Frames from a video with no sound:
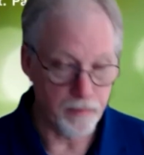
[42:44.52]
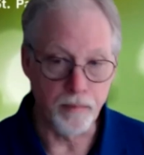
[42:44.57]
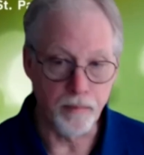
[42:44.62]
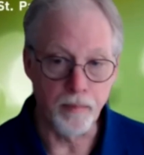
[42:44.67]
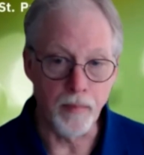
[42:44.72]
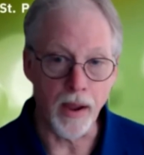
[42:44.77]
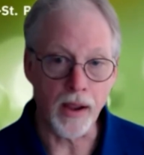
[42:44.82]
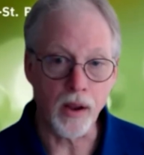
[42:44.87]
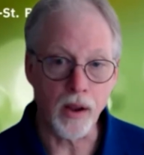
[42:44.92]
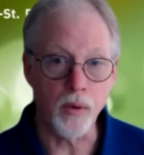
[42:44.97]

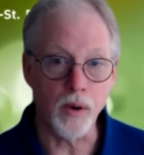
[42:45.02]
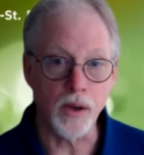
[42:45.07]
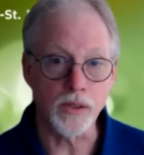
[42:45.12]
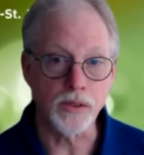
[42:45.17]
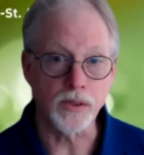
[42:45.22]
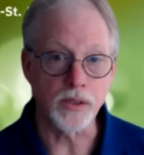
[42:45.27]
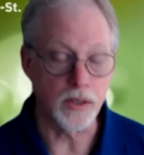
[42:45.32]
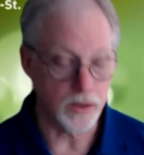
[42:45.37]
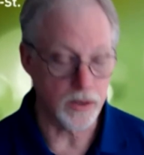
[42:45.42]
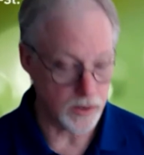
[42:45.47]
My
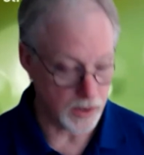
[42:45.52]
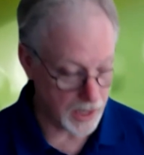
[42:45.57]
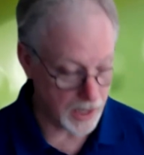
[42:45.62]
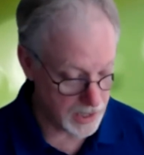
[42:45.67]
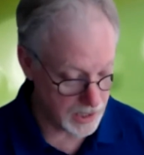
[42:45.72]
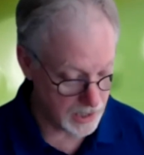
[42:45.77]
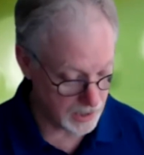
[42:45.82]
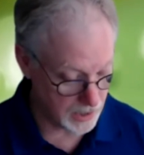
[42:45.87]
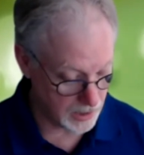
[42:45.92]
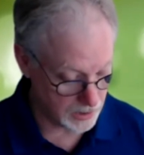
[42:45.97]
question is,
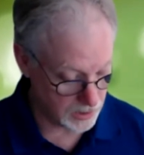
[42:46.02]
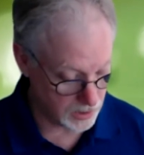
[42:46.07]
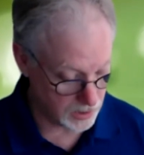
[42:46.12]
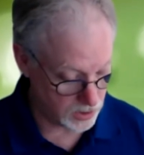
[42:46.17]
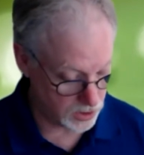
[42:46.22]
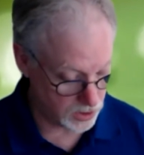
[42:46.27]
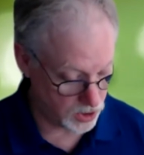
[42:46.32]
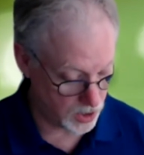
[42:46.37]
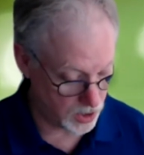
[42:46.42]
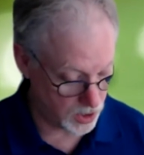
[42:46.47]
any
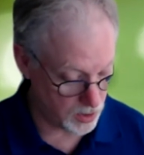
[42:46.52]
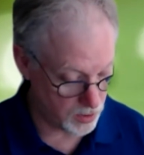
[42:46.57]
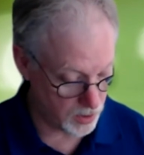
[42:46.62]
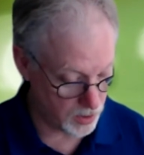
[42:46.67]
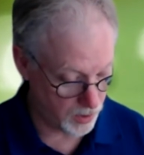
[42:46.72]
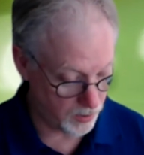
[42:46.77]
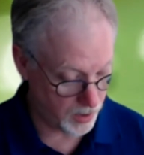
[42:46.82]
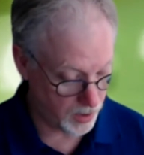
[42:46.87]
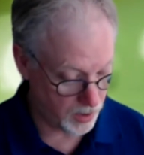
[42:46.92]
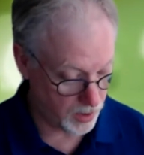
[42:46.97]

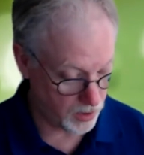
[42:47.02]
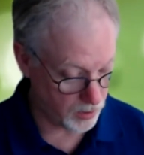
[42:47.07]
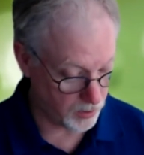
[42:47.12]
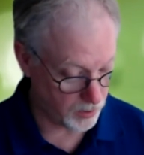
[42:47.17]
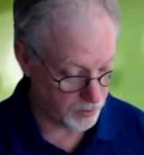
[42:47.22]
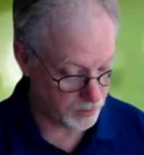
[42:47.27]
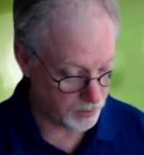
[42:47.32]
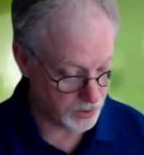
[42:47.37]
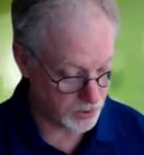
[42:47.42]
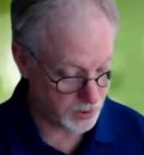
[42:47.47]
generic
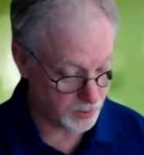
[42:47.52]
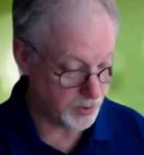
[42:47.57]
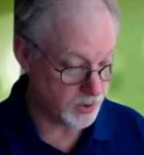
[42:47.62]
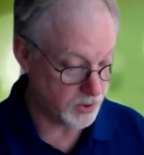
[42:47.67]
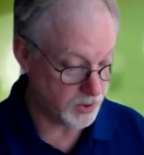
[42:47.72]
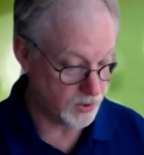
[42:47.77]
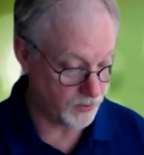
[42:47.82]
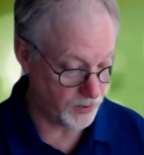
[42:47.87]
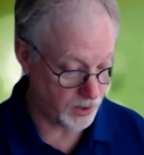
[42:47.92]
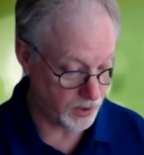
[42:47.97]
or
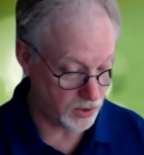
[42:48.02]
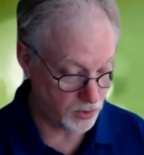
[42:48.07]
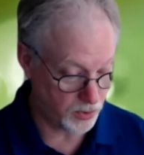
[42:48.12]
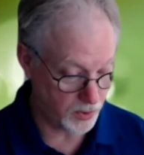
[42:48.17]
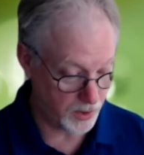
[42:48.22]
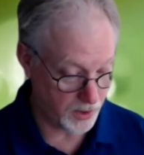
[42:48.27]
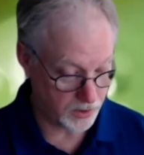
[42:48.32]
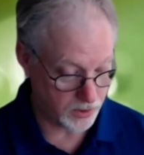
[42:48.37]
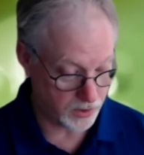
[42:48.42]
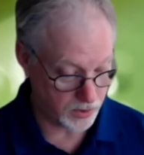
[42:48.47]
specific
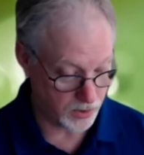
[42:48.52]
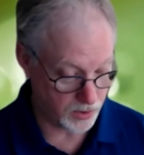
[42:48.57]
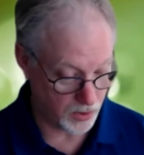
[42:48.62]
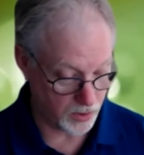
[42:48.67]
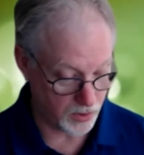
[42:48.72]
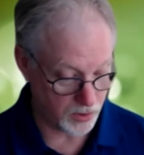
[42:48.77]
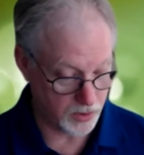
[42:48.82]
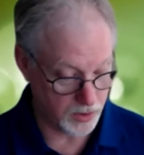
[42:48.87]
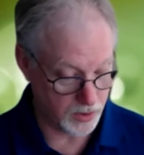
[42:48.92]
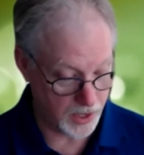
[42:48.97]
tricks
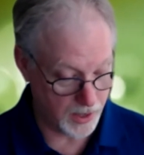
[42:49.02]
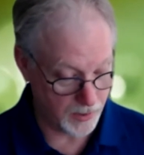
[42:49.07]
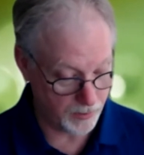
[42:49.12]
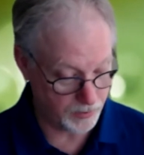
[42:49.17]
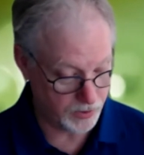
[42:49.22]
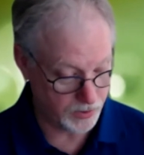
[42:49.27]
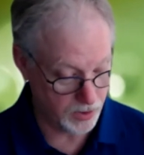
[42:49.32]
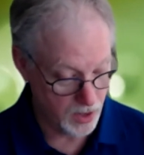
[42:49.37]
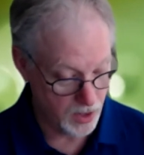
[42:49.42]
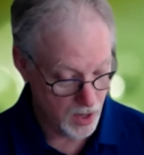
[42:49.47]
or
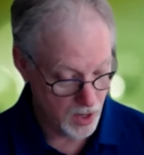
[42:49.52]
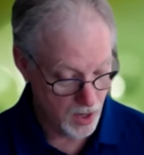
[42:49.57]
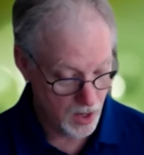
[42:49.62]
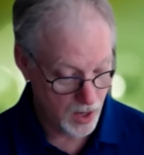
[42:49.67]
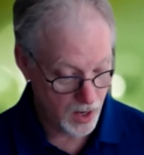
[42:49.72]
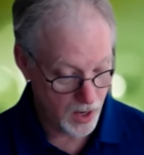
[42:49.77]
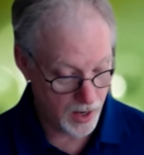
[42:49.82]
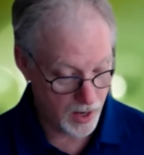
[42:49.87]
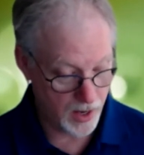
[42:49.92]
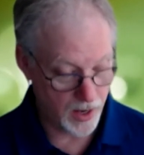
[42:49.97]
tips
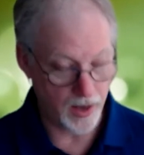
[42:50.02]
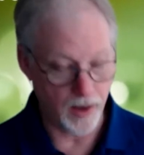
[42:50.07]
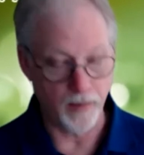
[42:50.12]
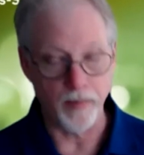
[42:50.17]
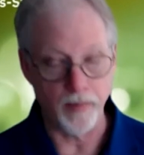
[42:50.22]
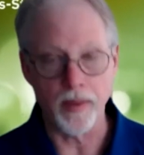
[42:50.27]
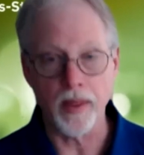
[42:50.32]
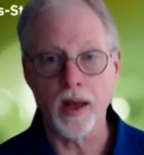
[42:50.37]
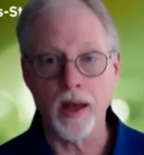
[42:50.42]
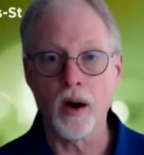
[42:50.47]

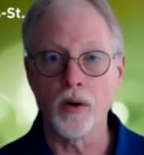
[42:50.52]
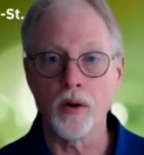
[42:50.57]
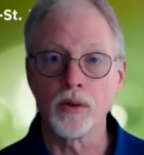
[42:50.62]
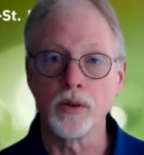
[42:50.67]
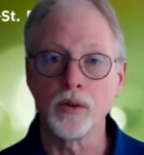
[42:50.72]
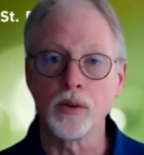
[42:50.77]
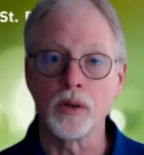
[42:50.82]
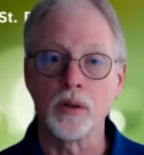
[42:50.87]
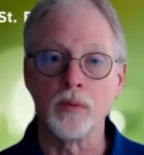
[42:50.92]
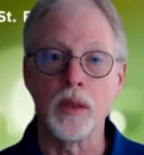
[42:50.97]
how
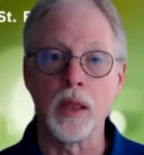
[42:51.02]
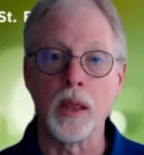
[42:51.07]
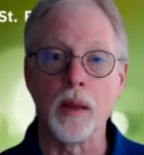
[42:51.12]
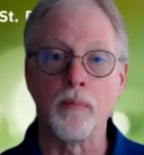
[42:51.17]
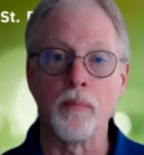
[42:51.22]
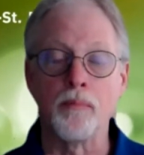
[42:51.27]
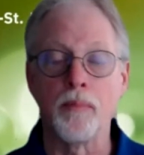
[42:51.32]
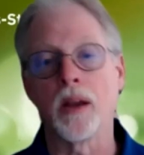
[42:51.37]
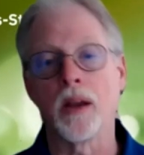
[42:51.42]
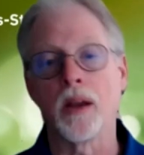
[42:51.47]
you can be
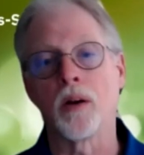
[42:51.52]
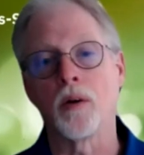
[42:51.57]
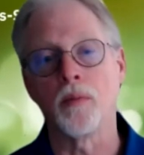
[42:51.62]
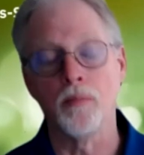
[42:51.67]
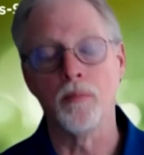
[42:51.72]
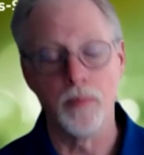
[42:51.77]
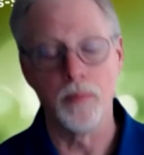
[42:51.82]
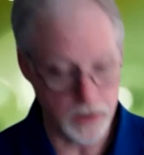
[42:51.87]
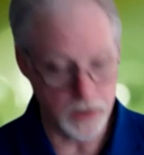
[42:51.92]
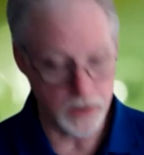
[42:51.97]
a
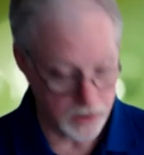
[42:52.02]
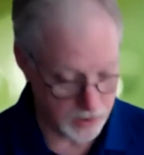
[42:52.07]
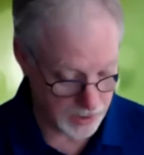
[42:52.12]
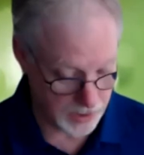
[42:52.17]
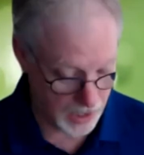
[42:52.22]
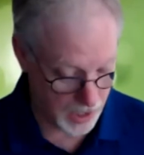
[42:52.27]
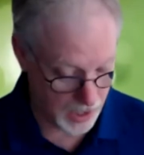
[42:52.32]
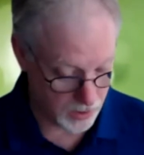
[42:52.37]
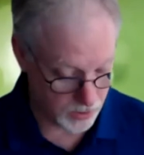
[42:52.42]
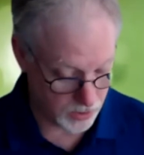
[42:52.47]
better business
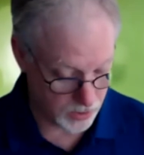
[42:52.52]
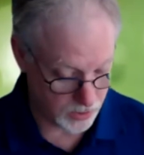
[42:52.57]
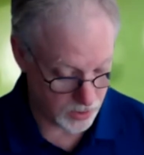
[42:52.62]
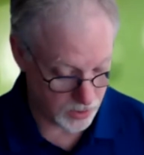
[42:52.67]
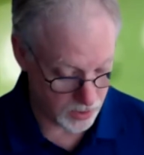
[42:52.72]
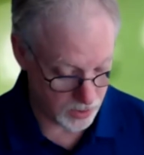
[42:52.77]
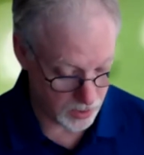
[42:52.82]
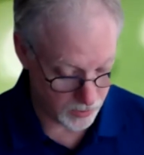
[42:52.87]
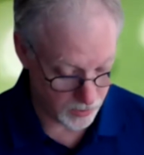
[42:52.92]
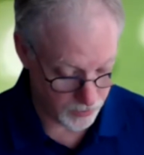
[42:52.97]
analyst
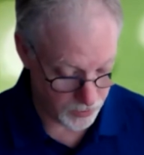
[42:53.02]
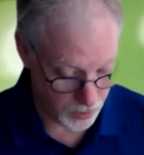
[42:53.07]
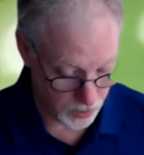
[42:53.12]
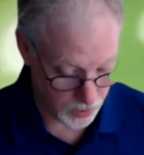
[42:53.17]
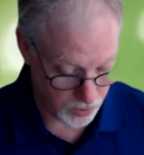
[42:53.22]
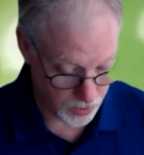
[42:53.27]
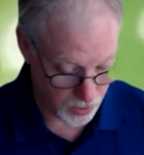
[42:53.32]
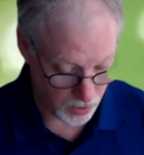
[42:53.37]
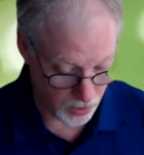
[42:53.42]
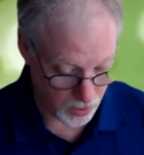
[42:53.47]
in the
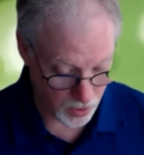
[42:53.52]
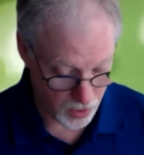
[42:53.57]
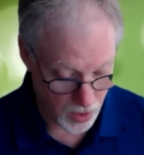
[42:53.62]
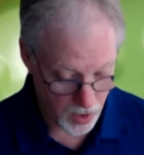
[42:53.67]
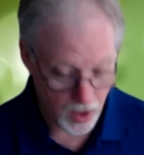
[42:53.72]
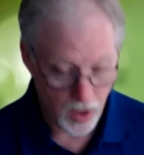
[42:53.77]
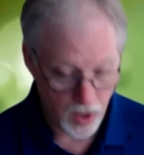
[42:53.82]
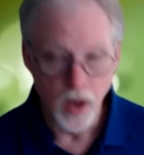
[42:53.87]
future,